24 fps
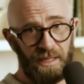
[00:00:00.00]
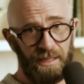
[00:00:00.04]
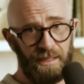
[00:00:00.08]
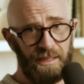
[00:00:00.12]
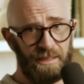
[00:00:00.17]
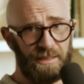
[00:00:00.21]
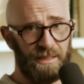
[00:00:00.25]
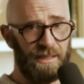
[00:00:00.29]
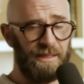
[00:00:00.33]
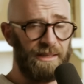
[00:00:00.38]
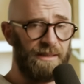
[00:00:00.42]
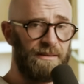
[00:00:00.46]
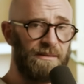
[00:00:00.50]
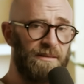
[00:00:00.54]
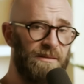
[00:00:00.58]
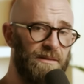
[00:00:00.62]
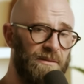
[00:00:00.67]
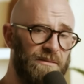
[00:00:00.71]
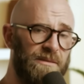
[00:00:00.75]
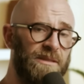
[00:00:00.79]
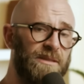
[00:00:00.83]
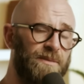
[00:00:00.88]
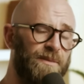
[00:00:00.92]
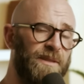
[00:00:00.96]
Initially, the
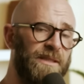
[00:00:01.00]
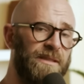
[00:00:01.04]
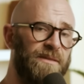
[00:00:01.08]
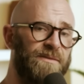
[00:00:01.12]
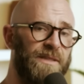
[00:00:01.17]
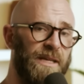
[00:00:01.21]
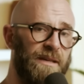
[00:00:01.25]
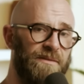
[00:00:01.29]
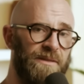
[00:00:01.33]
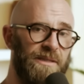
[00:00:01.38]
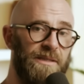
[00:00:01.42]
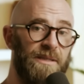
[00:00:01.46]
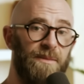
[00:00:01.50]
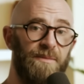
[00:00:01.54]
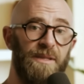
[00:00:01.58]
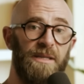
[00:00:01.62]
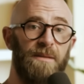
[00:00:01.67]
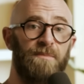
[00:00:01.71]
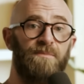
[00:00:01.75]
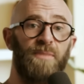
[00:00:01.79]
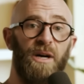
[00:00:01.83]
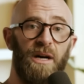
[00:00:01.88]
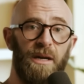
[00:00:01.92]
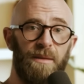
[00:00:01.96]
doctors believed Davis to
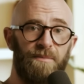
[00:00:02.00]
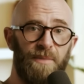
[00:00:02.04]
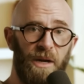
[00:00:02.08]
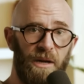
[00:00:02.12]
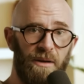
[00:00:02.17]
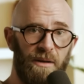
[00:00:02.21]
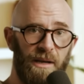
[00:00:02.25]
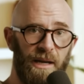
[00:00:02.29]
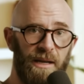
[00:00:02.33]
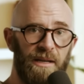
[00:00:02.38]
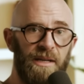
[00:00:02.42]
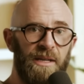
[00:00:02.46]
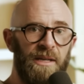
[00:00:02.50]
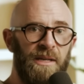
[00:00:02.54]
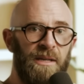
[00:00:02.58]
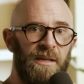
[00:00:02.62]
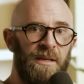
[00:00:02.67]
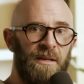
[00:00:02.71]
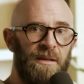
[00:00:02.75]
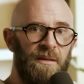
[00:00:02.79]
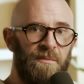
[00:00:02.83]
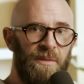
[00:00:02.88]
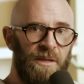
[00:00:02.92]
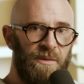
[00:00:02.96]
be bipolar,
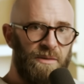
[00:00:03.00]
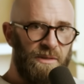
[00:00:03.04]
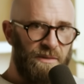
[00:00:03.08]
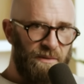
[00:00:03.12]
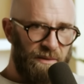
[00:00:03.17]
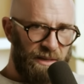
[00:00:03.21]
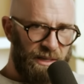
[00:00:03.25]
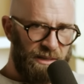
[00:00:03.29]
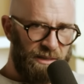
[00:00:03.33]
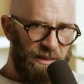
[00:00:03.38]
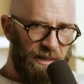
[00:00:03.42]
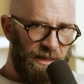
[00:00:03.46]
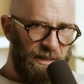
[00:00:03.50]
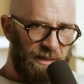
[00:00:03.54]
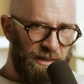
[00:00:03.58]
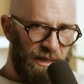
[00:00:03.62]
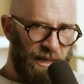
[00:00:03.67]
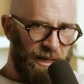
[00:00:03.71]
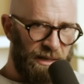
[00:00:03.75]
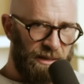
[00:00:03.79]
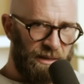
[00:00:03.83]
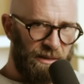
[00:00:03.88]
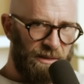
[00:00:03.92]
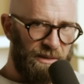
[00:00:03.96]
but he was eventually
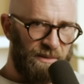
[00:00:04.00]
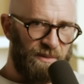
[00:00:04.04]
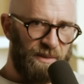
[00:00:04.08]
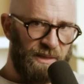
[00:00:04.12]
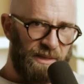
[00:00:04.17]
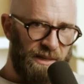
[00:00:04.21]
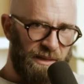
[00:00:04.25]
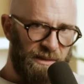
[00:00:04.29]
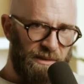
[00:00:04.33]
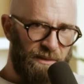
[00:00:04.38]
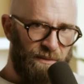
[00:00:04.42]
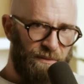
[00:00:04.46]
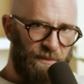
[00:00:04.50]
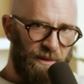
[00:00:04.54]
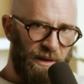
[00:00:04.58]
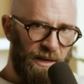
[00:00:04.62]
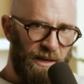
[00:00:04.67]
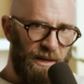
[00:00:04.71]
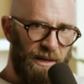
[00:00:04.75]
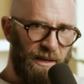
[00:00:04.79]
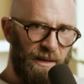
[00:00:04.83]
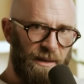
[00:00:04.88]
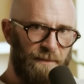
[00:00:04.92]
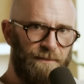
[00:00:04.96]
diagnosed with
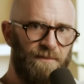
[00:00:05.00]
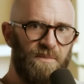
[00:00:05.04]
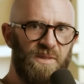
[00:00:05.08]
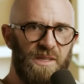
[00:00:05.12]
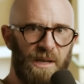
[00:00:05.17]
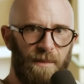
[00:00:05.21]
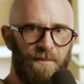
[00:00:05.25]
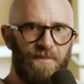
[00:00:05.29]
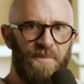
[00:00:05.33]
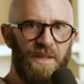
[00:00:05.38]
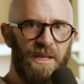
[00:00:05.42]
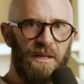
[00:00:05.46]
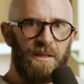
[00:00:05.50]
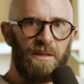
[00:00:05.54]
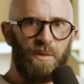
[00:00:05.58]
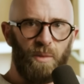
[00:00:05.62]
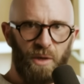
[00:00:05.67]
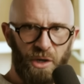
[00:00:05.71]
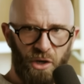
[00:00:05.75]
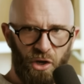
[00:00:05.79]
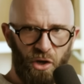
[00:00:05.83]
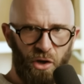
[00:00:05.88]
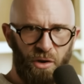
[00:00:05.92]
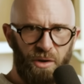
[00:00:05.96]
schizophrenia, something that
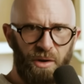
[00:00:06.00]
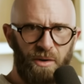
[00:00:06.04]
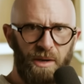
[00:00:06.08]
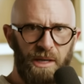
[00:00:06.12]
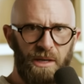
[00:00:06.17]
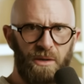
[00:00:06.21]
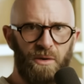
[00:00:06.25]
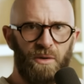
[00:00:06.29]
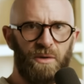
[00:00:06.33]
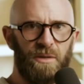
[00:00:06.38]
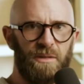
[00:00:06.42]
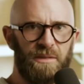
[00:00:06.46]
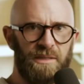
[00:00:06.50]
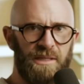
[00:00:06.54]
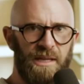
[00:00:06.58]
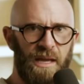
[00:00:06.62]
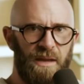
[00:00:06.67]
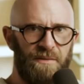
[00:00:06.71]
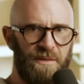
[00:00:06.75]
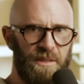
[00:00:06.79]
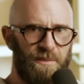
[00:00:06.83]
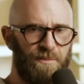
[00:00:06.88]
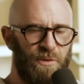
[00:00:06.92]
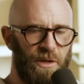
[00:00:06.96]
would not only cause
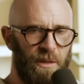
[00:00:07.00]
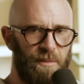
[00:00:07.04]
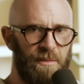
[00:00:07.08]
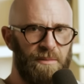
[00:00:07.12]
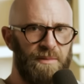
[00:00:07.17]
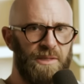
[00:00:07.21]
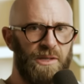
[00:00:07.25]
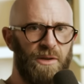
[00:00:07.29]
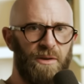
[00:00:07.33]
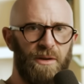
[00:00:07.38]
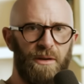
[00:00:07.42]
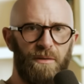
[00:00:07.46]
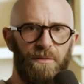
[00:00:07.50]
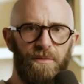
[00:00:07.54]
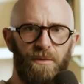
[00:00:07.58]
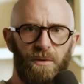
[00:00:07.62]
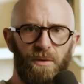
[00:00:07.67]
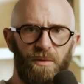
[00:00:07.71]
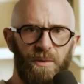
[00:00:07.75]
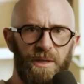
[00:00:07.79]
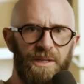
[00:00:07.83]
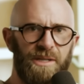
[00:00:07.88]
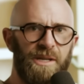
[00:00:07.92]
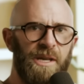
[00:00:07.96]
Davis problems going
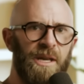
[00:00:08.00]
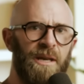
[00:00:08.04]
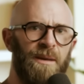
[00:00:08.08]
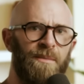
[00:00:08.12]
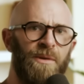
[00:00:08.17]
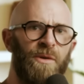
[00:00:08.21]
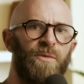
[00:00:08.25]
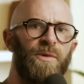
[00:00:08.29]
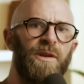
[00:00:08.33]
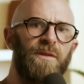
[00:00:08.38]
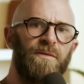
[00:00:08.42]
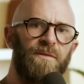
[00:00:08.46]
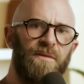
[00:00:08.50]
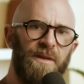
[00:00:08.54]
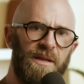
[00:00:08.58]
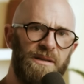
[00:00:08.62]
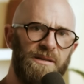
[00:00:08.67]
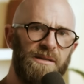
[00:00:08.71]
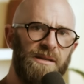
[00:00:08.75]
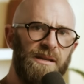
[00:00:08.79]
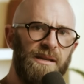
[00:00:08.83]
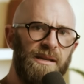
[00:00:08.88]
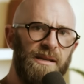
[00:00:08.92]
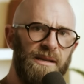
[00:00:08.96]
forward, but would
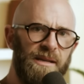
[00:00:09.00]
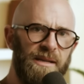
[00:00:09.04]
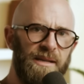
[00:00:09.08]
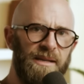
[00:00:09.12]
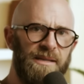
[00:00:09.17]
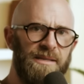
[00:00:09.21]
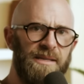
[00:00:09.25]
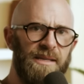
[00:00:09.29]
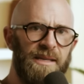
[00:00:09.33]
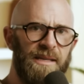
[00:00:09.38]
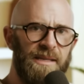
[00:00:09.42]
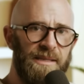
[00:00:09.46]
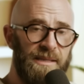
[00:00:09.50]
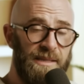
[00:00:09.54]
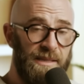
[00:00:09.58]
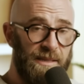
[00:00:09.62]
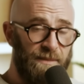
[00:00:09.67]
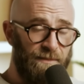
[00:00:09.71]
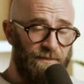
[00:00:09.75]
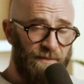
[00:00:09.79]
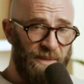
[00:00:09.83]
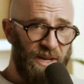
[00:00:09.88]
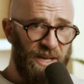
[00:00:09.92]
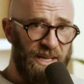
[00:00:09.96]
eventually lead to his
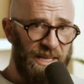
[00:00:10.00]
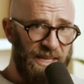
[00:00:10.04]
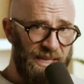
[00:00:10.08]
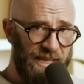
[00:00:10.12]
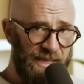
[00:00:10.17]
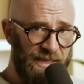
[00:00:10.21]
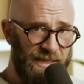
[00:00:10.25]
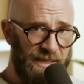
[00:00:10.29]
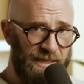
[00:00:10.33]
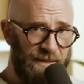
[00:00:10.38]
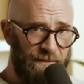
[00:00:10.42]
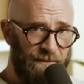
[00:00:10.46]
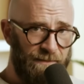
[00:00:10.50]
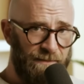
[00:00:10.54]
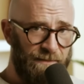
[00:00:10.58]
demise.